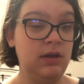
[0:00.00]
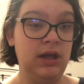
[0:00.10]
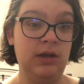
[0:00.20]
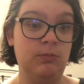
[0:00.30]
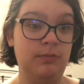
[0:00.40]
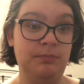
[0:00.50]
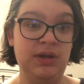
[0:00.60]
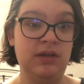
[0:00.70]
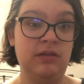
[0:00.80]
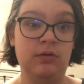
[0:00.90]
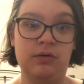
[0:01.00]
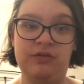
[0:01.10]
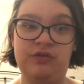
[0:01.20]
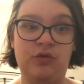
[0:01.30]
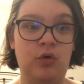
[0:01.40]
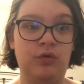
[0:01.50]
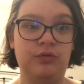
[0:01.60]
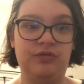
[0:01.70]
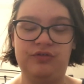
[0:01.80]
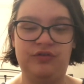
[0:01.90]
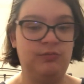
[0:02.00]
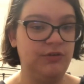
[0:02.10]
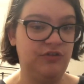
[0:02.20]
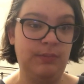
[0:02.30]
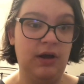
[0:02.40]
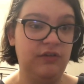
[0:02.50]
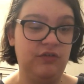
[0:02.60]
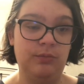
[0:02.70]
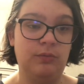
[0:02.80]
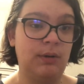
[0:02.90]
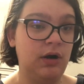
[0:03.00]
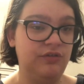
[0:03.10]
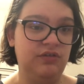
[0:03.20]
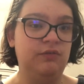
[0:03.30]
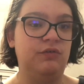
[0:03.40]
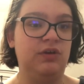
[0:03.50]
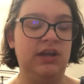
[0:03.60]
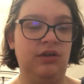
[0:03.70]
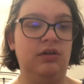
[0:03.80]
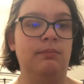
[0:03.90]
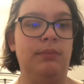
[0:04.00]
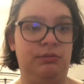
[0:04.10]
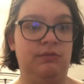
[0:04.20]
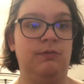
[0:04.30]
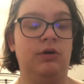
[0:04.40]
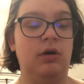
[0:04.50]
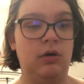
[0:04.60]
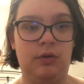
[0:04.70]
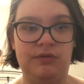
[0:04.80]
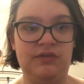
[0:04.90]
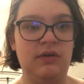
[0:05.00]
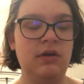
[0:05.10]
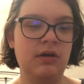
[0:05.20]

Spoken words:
And being the sole responsible person for killing both of her girls.